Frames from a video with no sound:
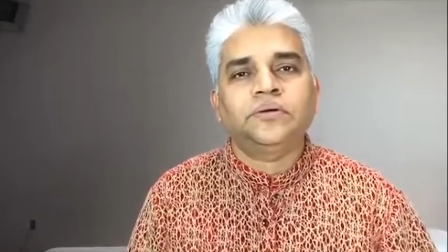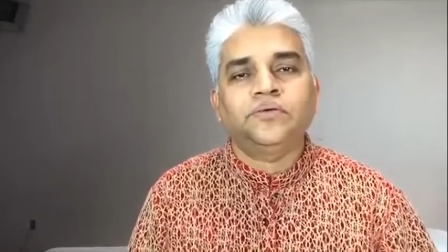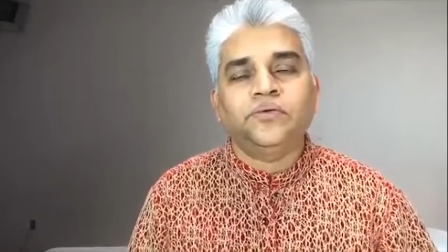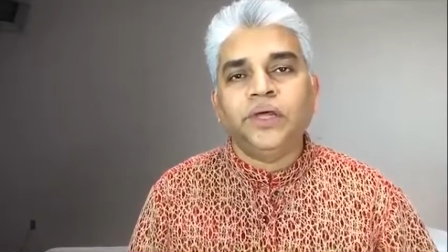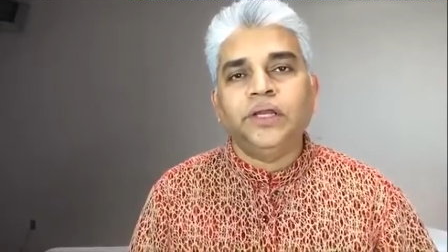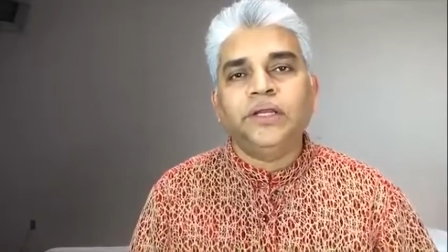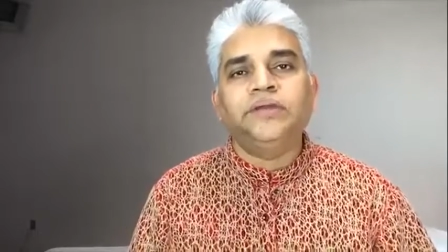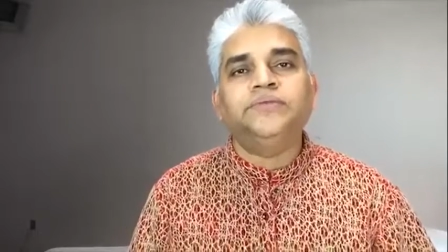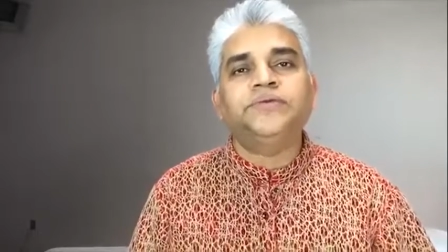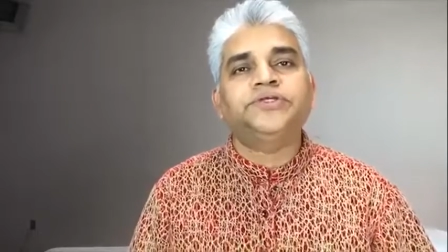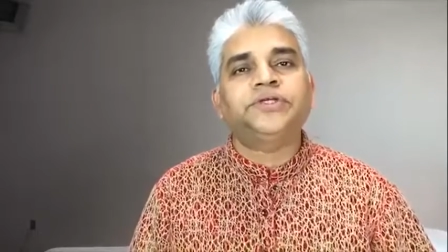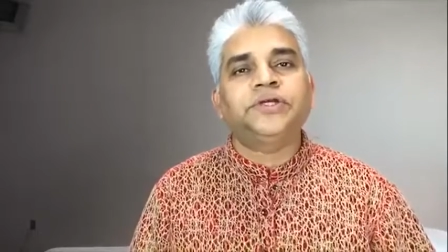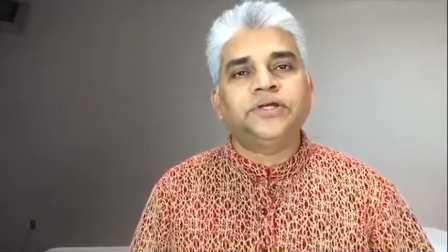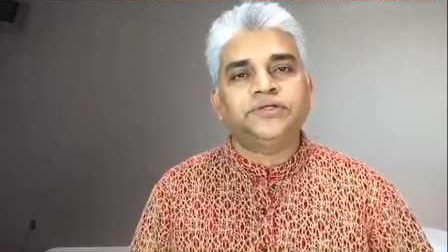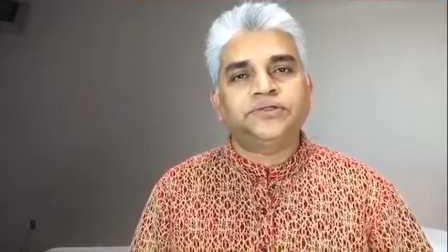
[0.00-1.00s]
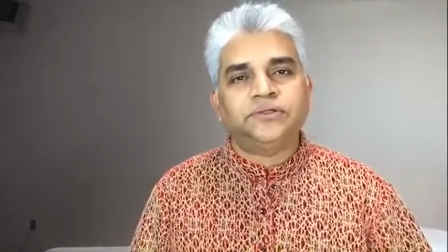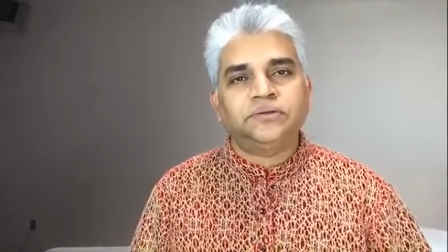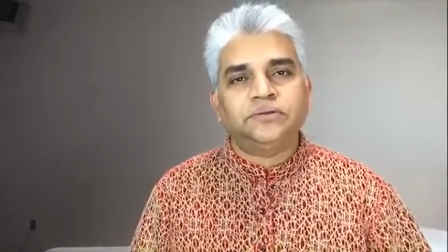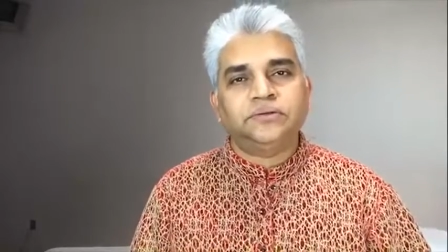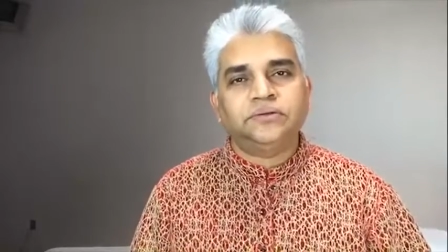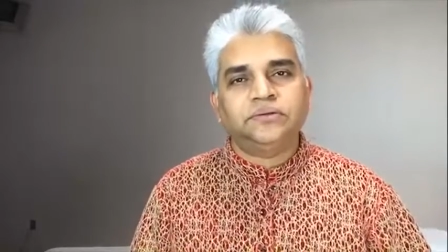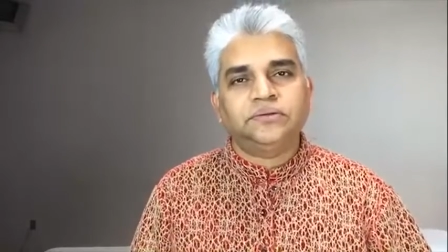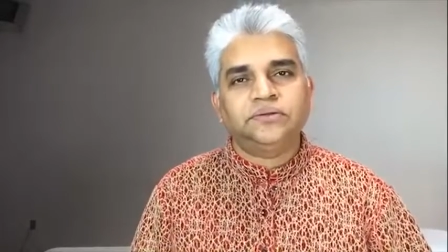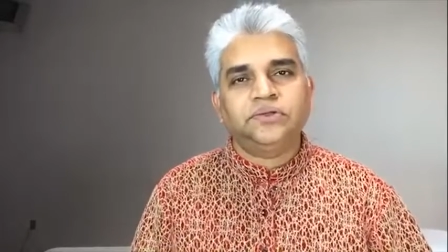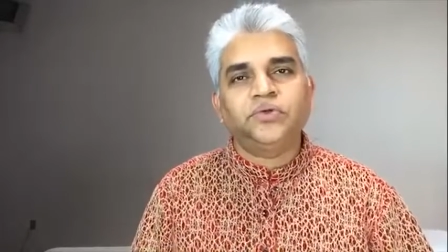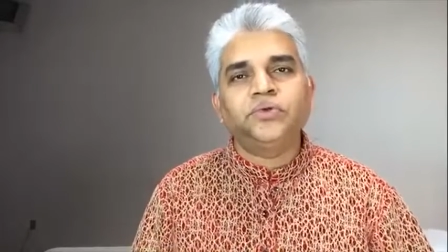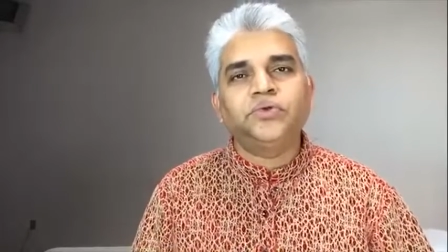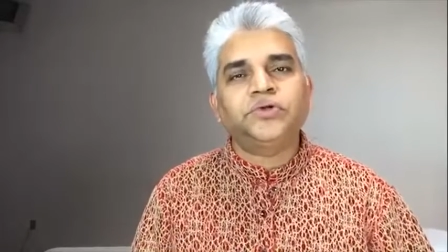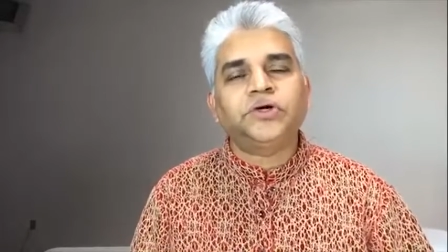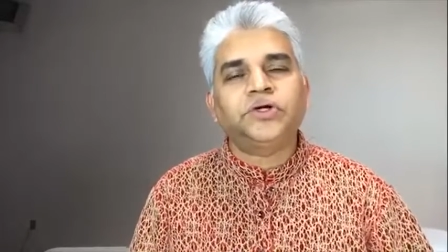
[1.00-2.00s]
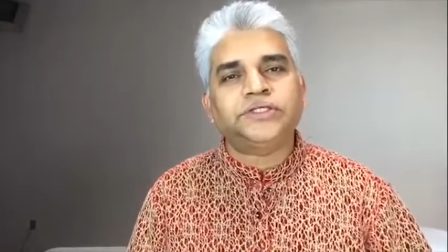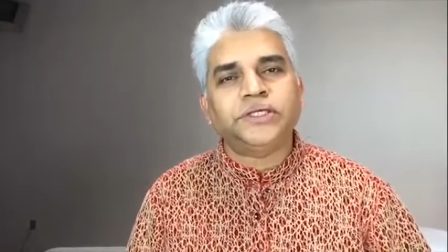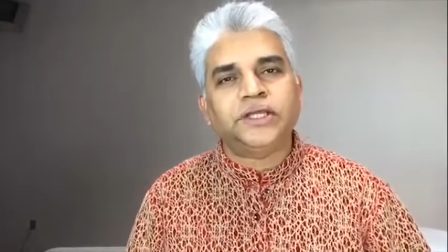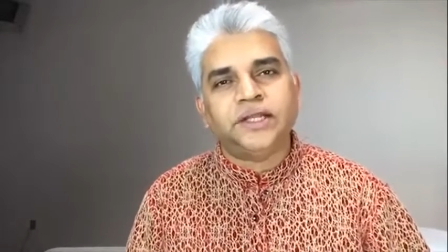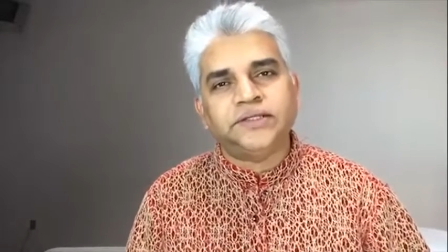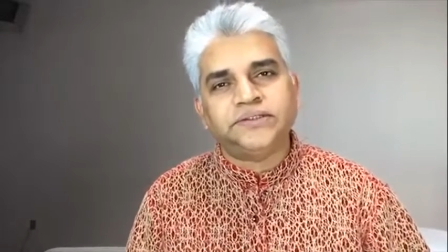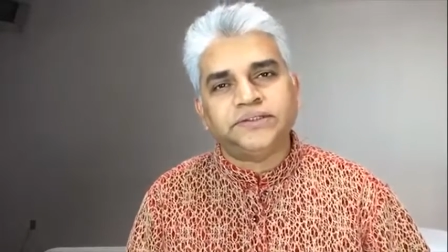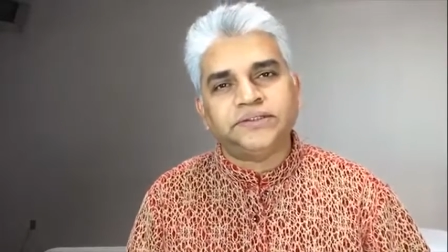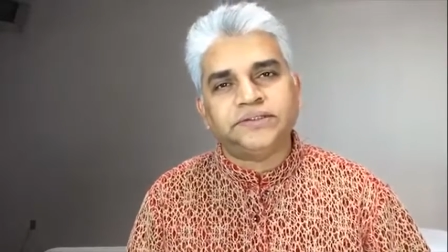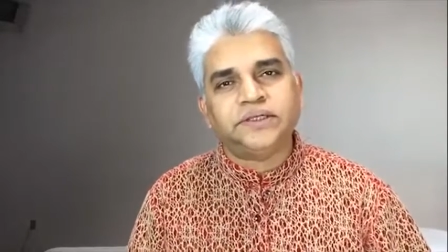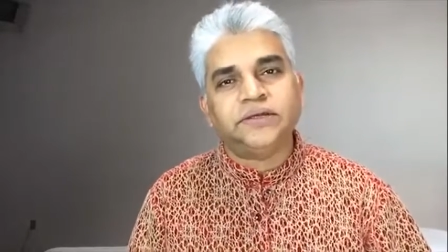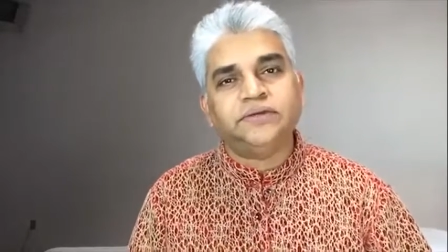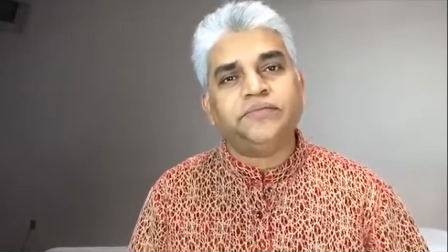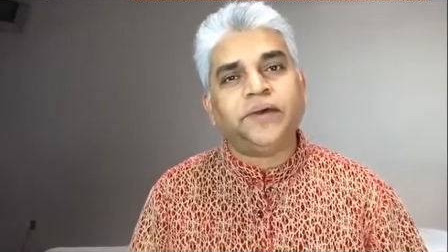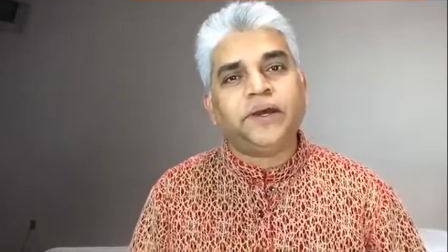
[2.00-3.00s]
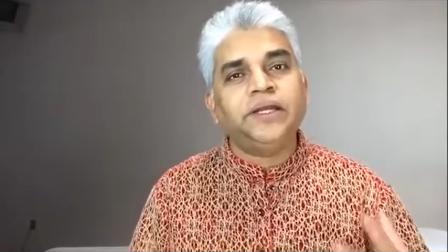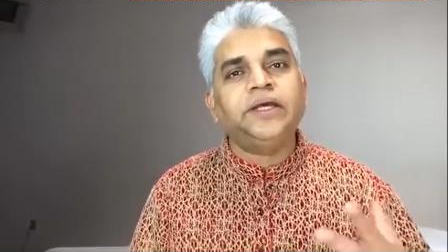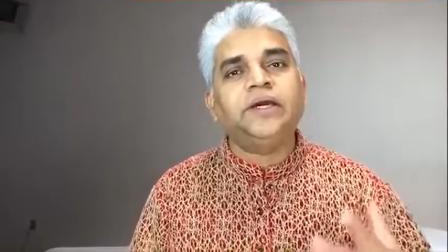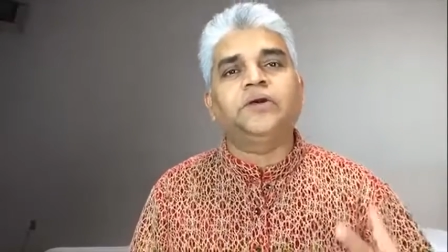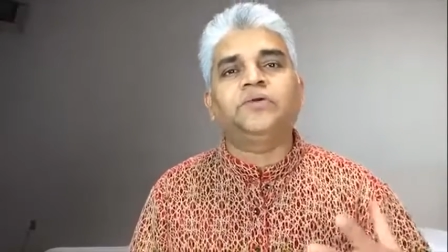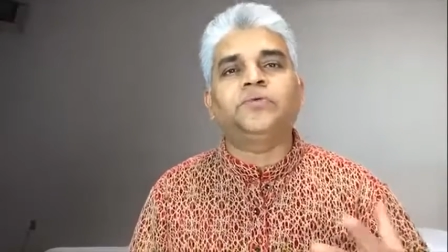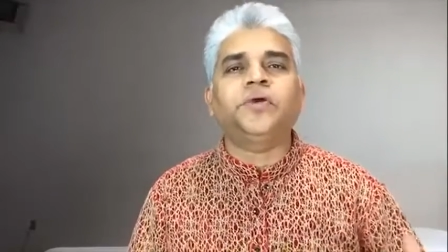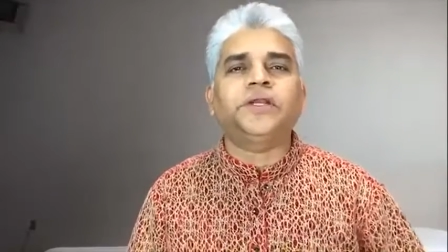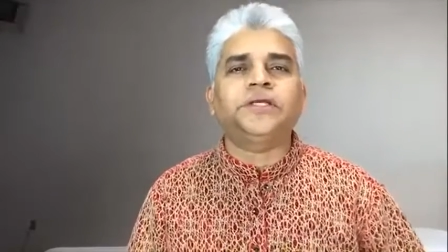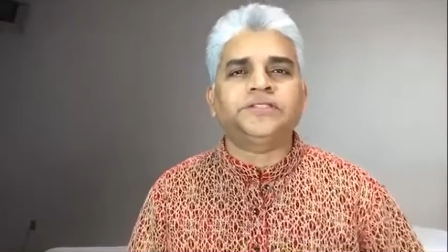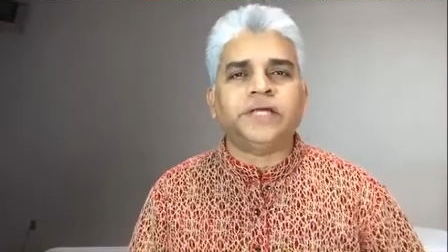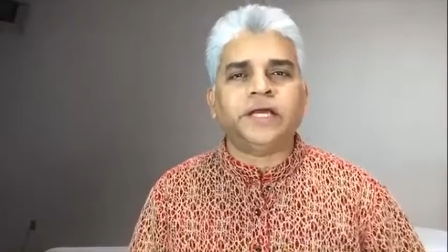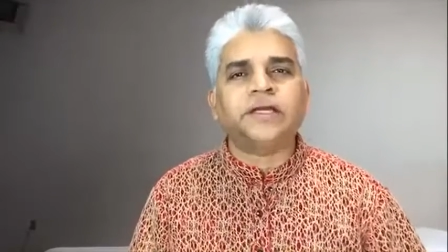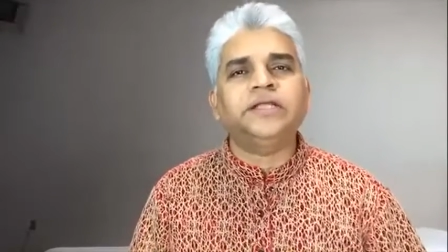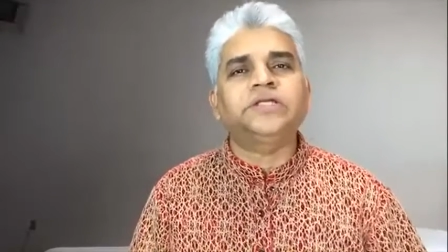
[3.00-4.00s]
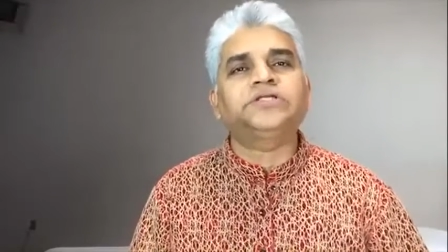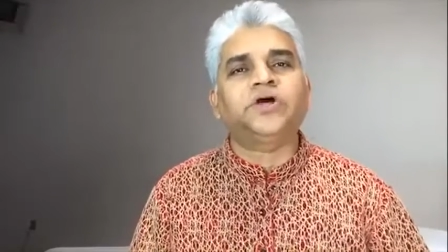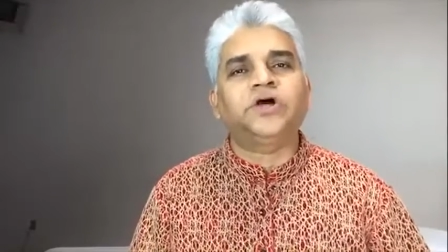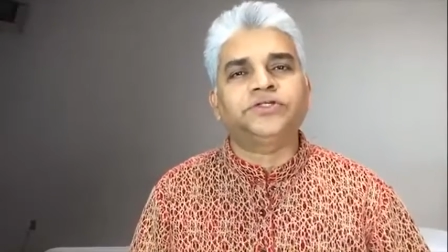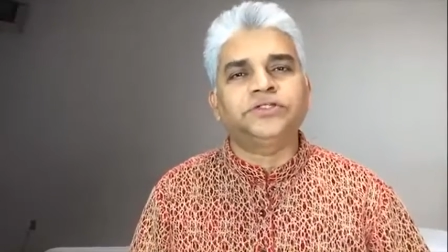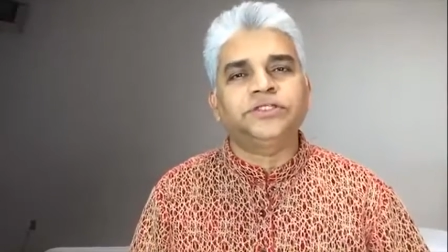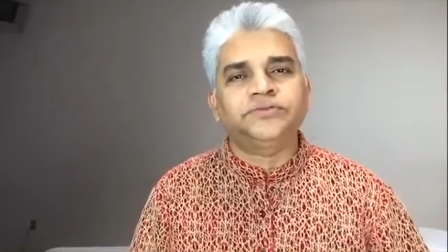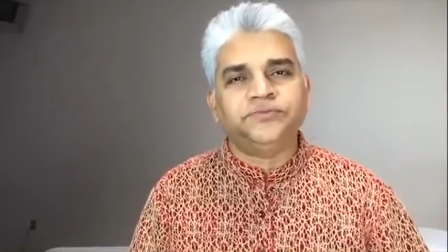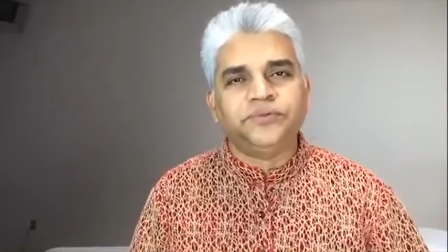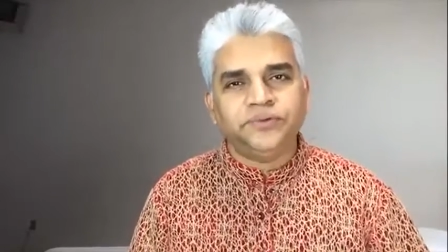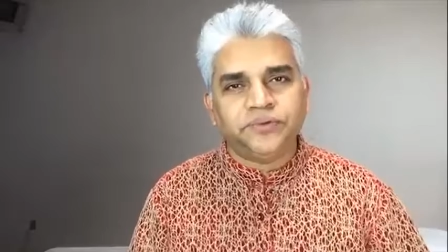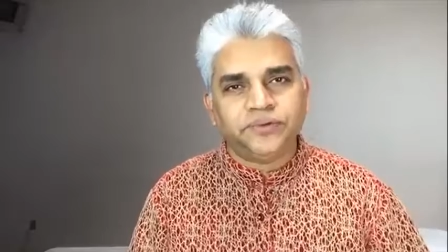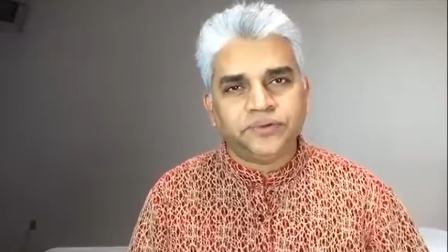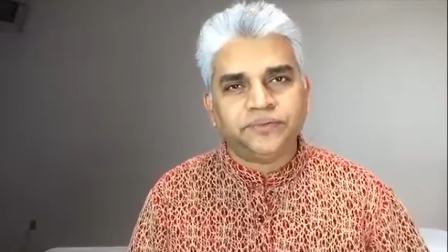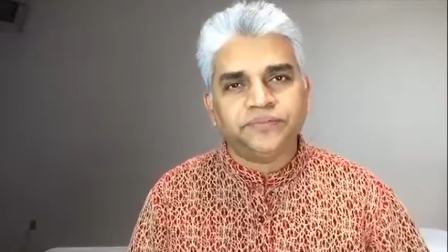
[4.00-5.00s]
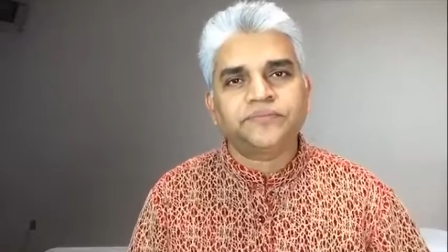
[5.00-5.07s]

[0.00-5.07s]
real investigation, the root cause analysis, and finding out what exactly is causing this fever.